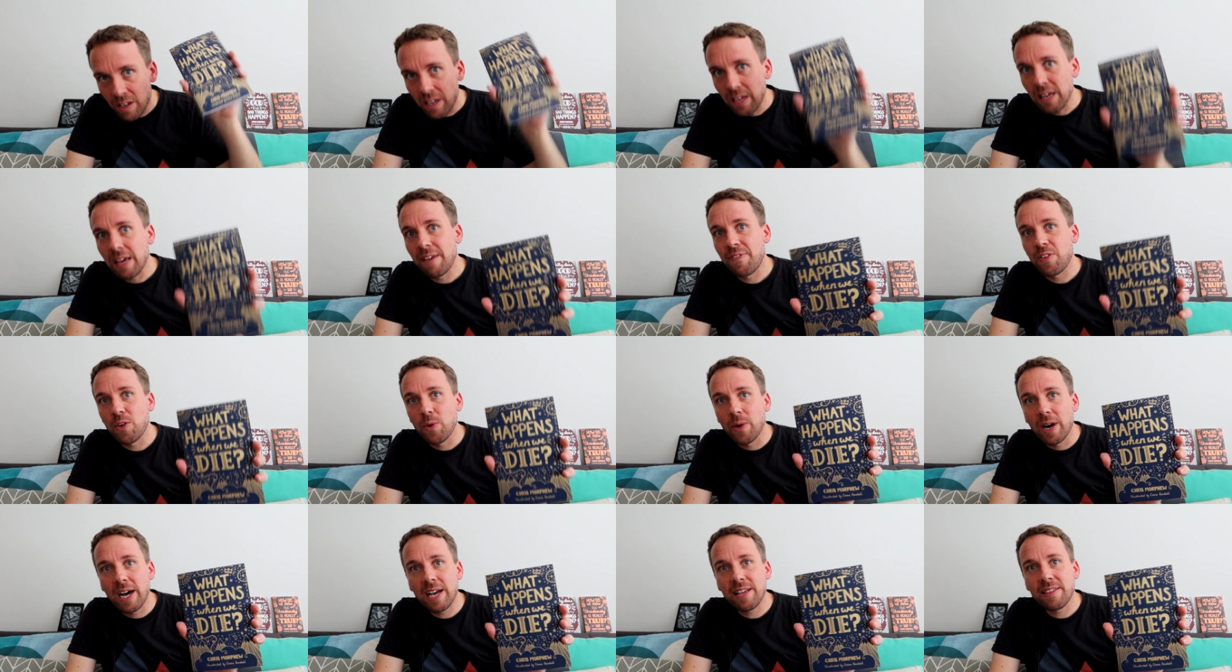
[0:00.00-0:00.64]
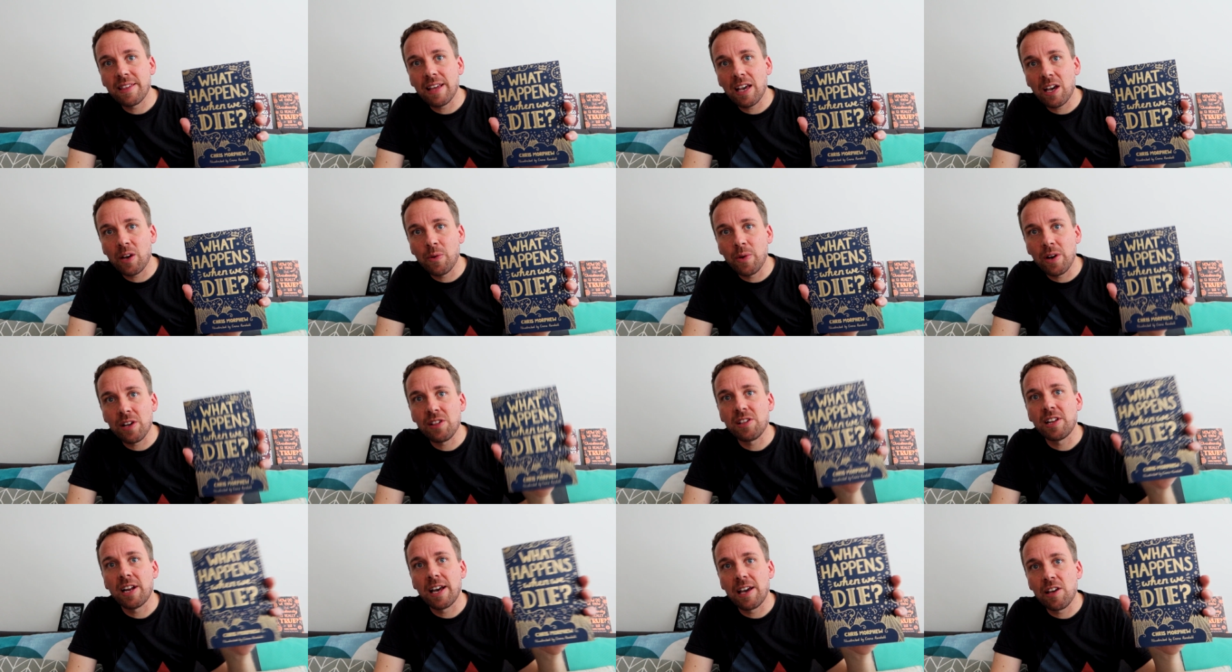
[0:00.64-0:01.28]
If you ask that
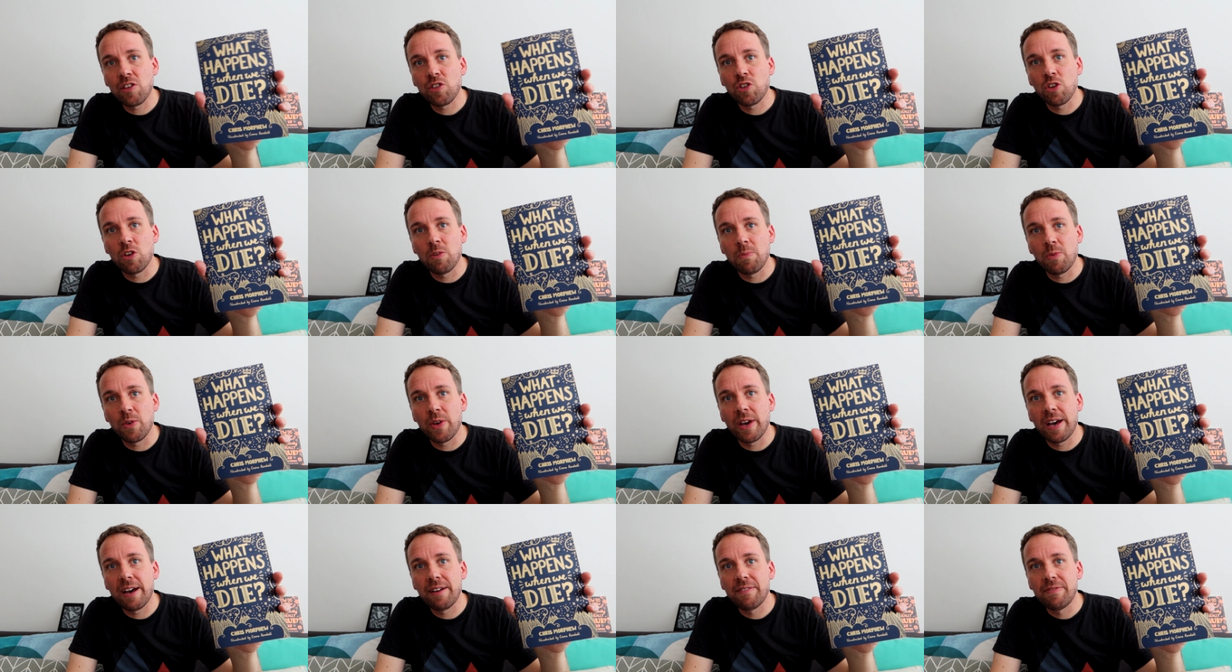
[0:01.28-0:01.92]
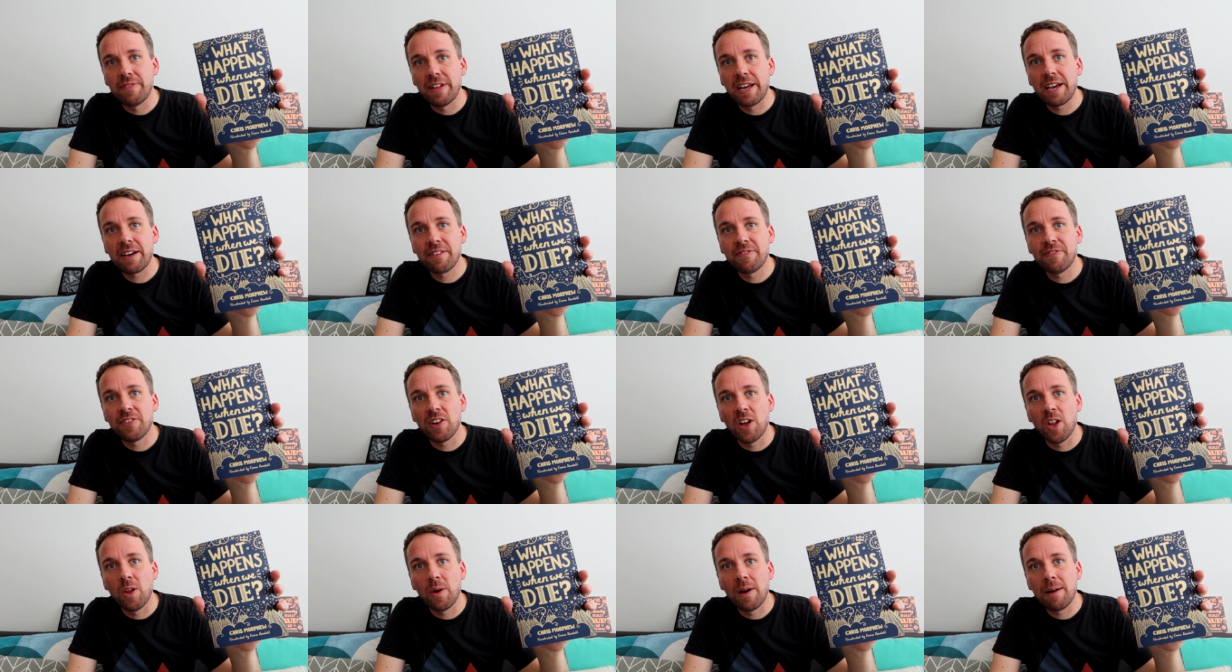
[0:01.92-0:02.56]
question, I assume you have like
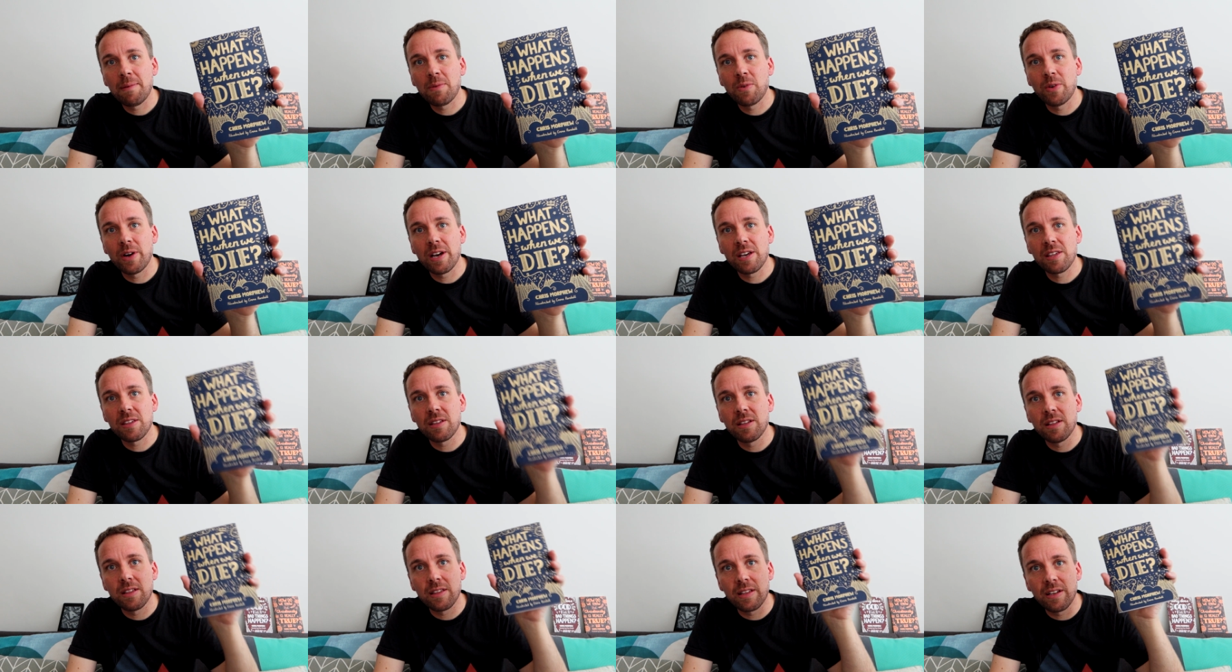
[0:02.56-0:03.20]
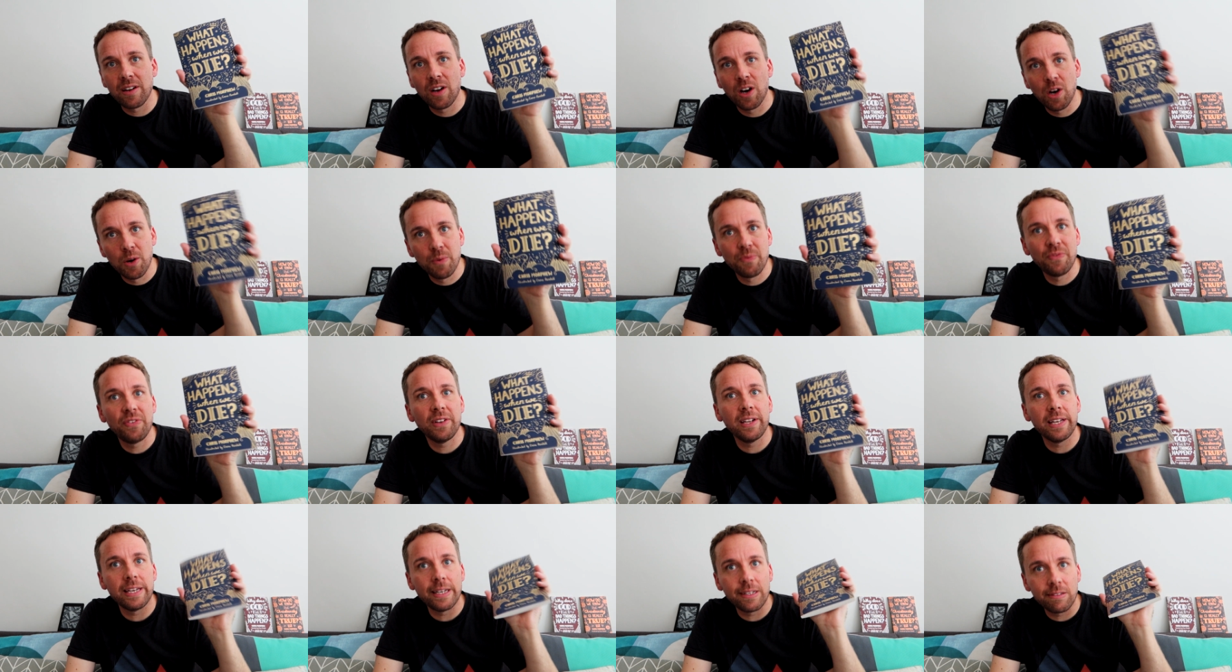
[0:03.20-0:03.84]
follow-up questions, and
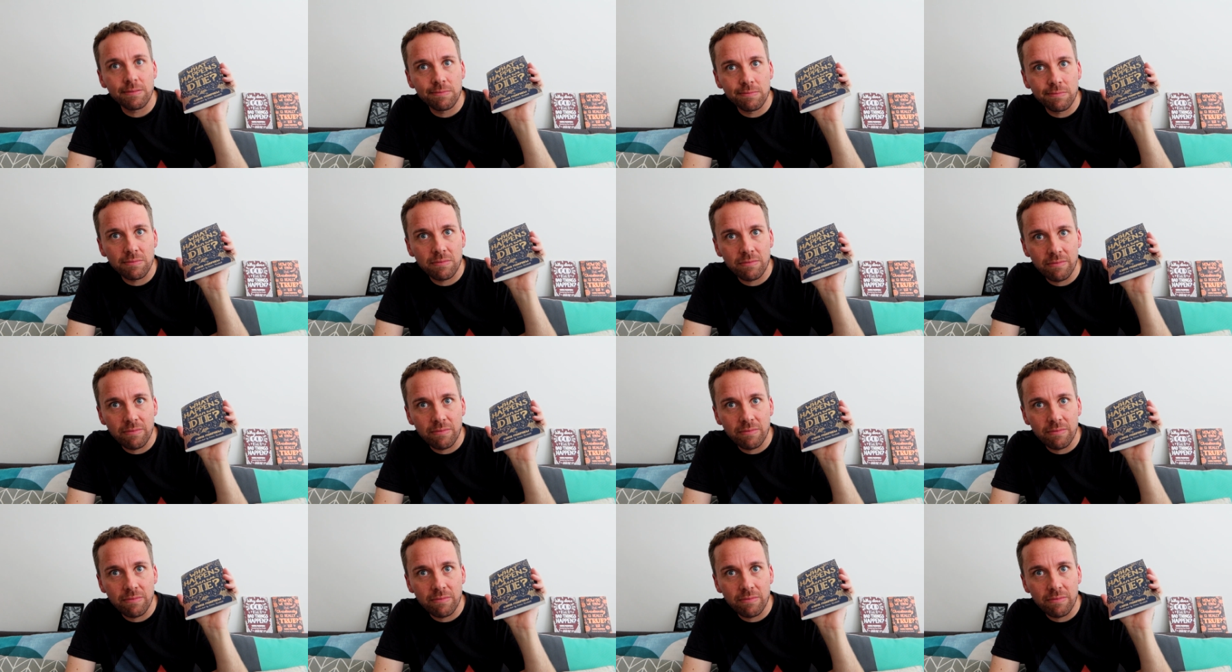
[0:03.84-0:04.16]
hopefully